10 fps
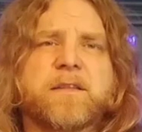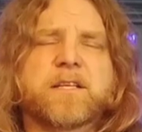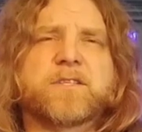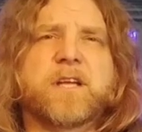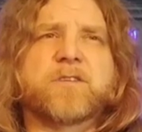
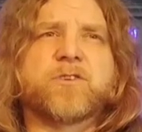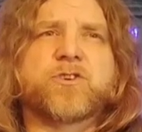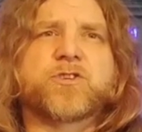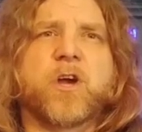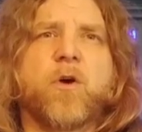This doesn't
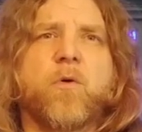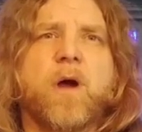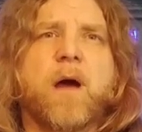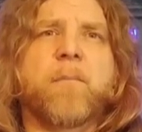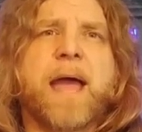
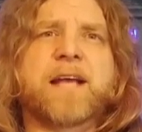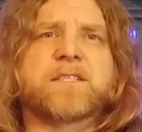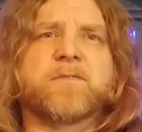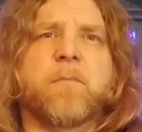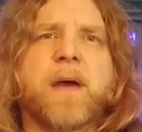show a
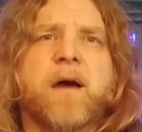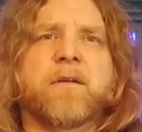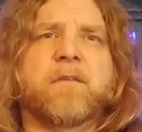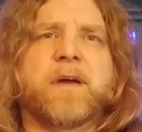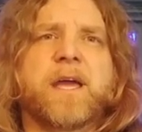massive
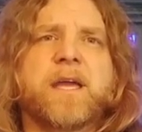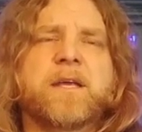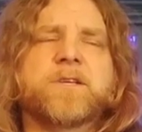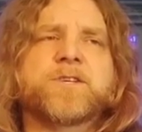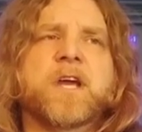amount of
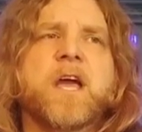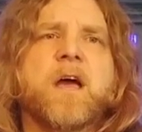age,